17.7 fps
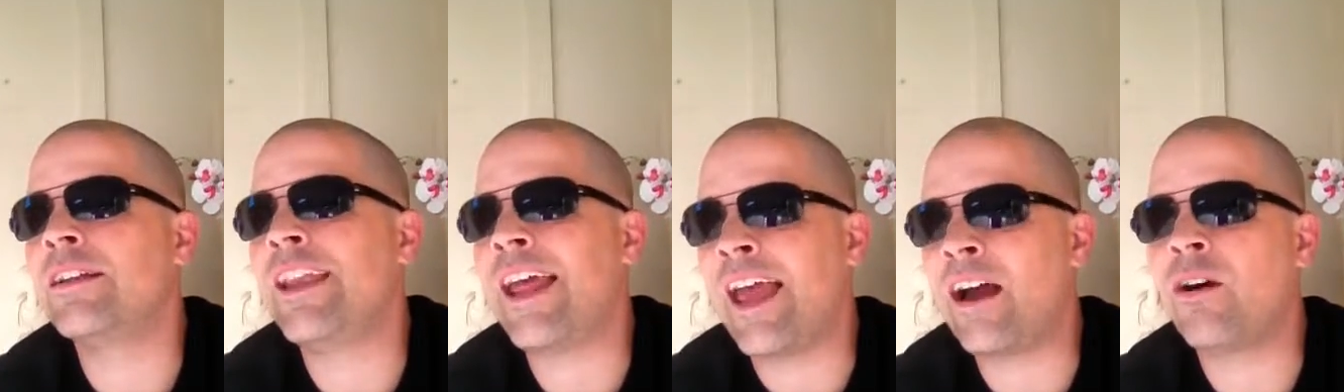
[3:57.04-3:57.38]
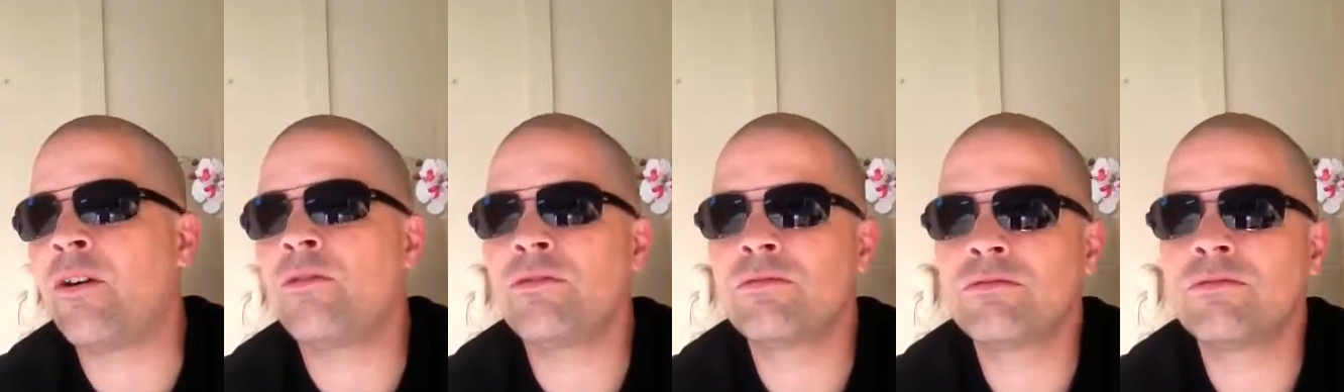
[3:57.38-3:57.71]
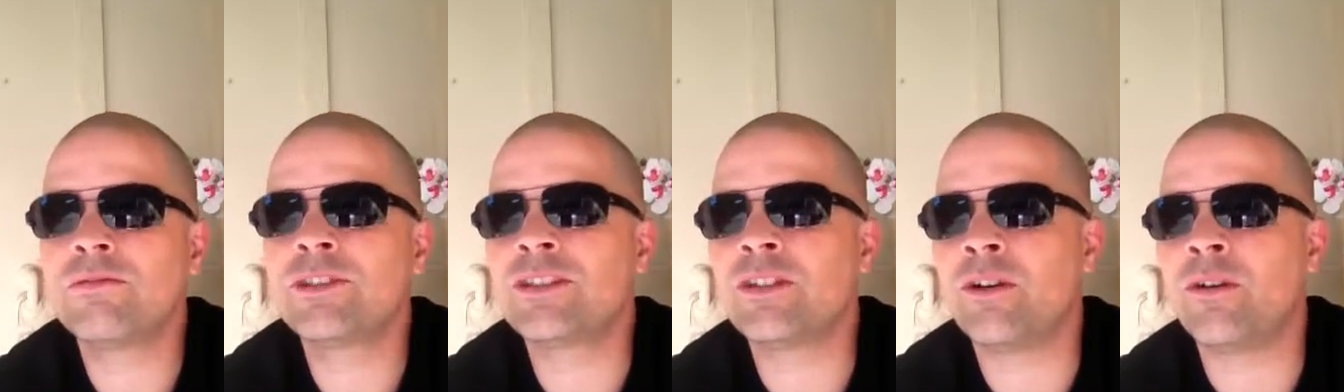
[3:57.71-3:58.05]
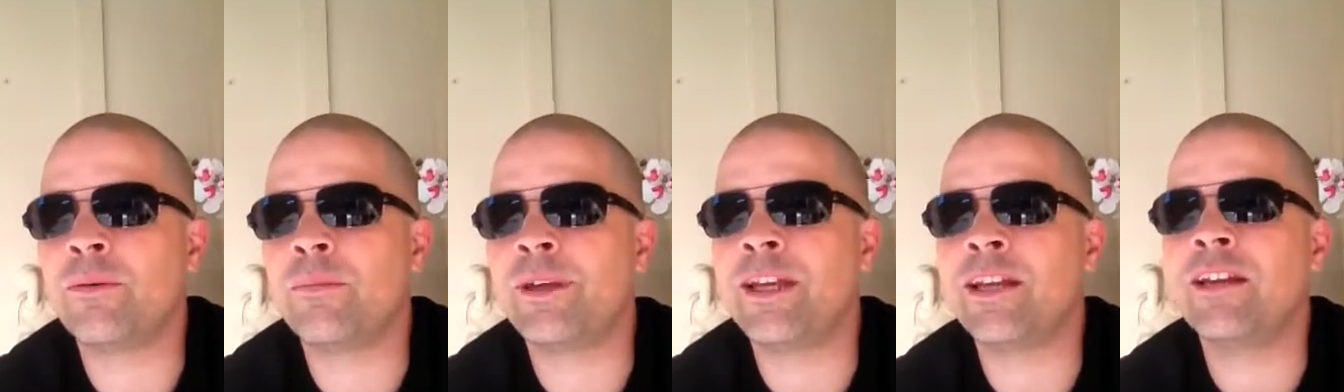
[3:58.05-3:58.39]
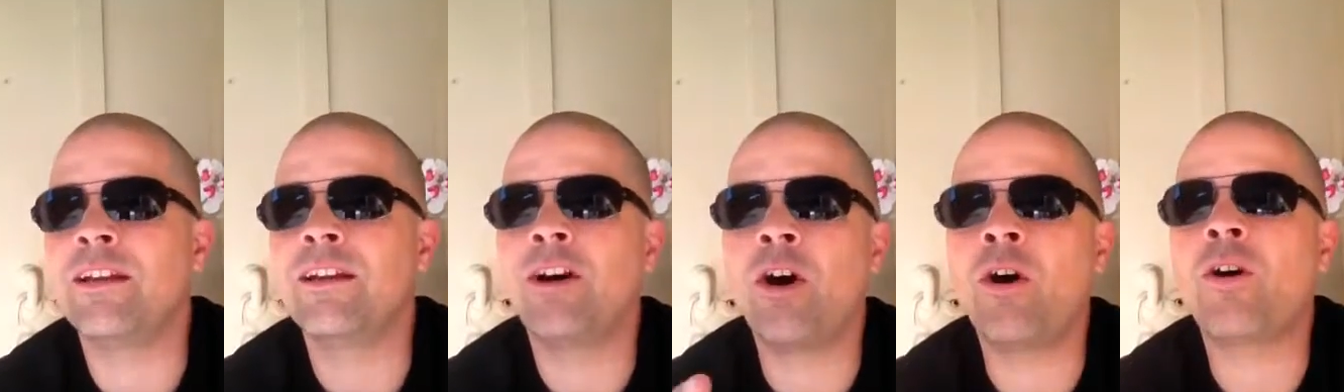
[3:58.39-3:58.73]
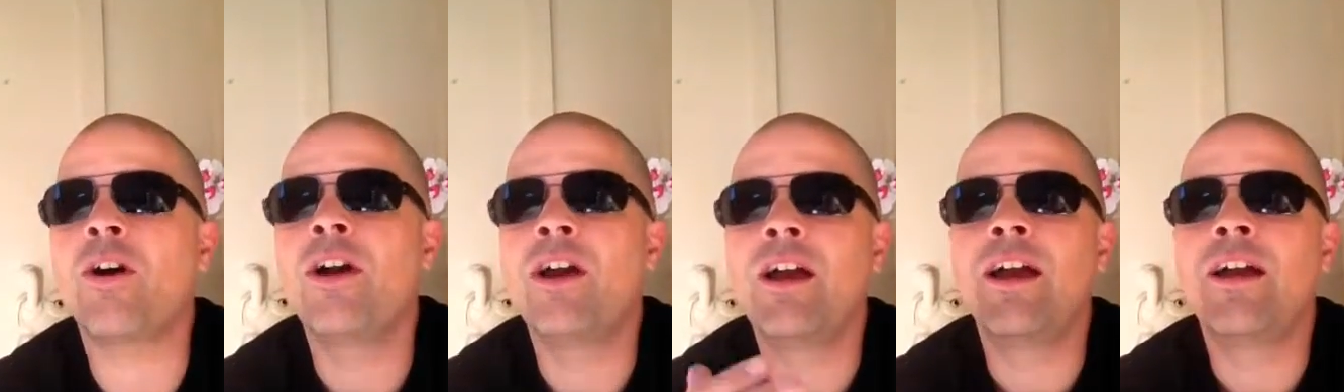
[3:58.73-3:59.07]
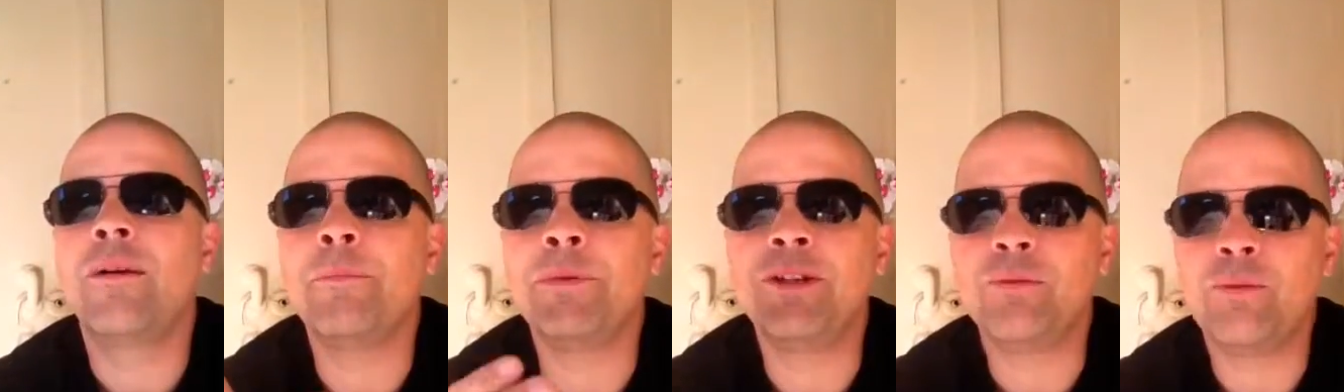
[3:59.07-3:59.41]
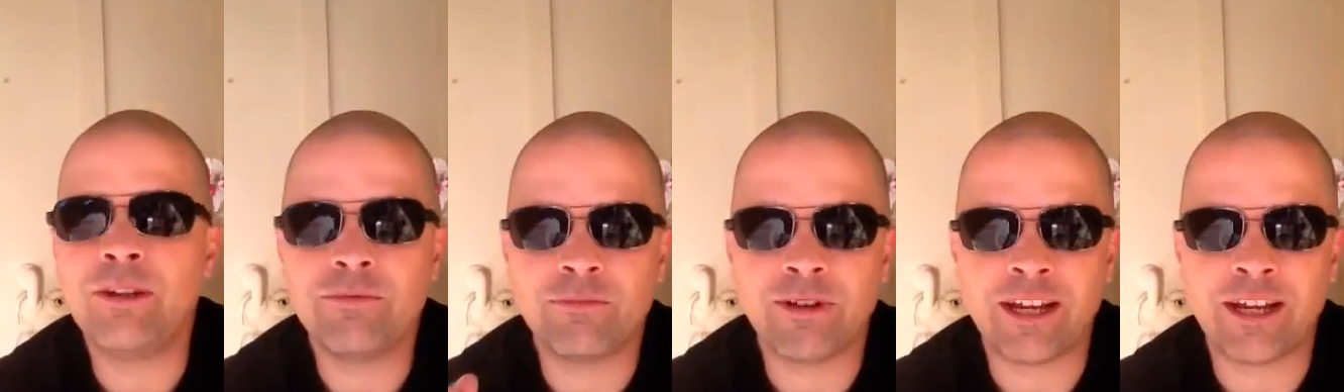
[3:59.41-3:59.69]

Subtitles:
now. So I mean, between